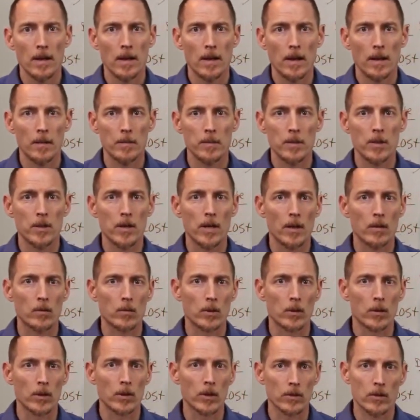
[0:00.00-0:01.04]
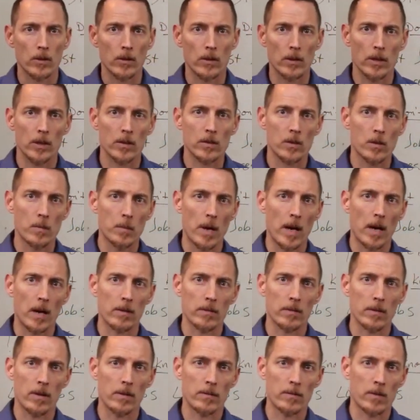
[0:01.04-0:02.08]
uh, you get real serious
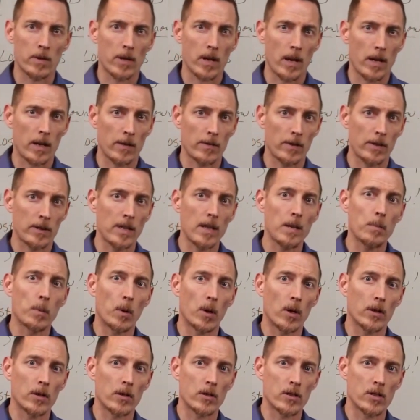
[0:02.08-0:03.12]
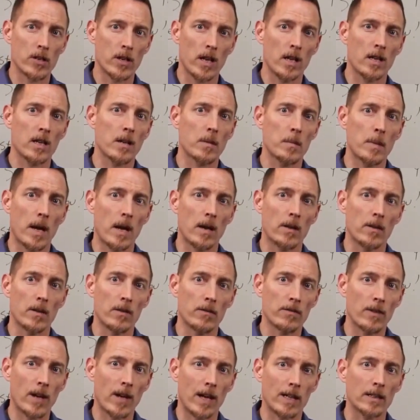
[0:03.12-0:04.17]
about it, uh, kind of a deeper understanding about
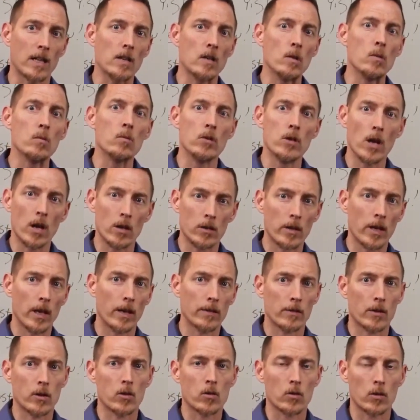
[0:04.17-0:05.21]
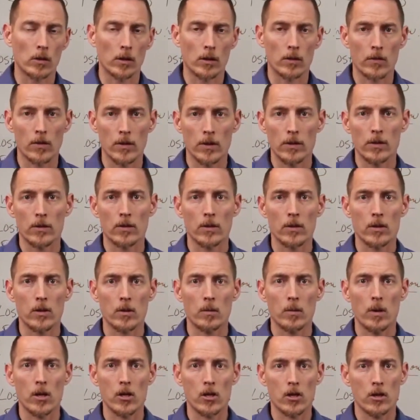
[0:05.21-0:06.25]
the fact that you don't have control over this
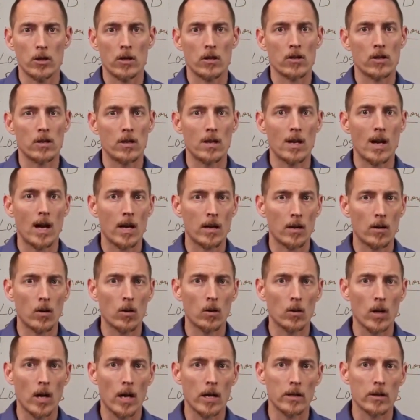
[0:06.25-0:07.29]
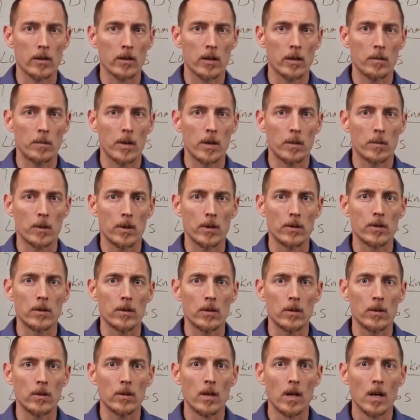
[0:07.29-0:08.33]
situation. There's not a whole lot you're going to be able to
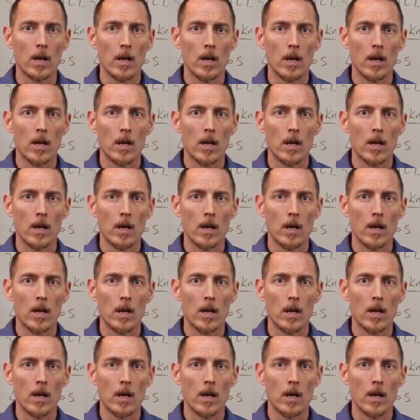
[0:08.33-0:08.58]
do